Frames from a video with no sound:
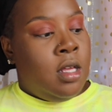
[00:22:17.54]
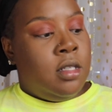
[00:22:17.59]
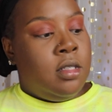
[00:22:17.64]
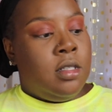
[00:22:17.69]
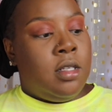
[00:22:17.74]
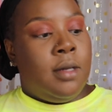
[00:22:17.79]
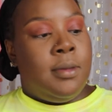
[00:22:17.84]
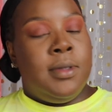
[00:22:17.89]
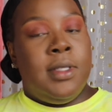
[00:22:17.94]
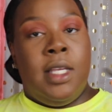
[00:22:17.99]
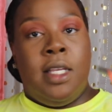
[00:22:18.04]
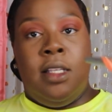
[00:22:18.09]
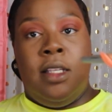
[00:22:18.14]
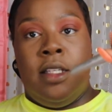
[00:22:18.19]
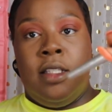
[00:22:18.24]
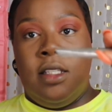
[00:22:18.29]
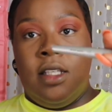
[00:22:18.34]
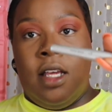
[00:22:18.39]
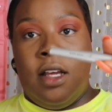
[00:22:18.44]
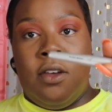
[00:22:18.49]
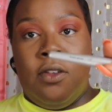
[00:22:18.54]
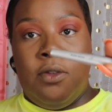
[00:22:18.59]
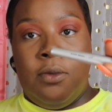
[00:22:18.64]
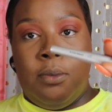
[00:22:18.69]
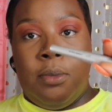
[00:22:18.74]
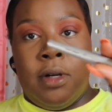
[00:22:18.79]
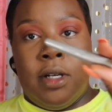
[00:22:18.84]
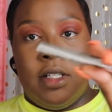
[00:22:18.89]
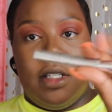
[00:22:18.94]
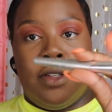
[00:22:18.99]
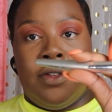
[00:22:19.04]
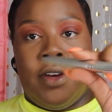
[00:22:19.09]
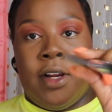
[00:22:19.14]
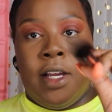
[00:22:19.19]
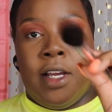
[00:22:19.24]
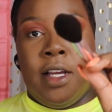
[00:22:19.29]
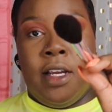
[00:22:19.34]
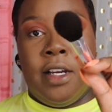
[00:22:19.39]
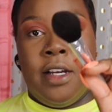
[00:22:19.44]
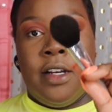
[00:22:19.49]
so I'm gonna take this elf brush right
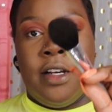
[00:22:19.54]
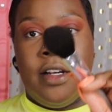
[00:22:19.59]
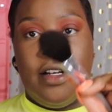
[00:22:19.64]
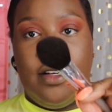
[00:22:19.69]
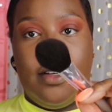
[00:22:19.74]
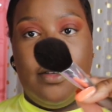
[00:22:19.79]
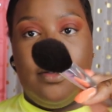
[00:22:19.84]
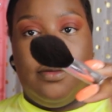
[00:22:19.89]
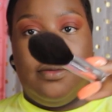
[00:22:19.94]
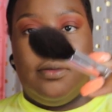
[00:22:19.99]
here,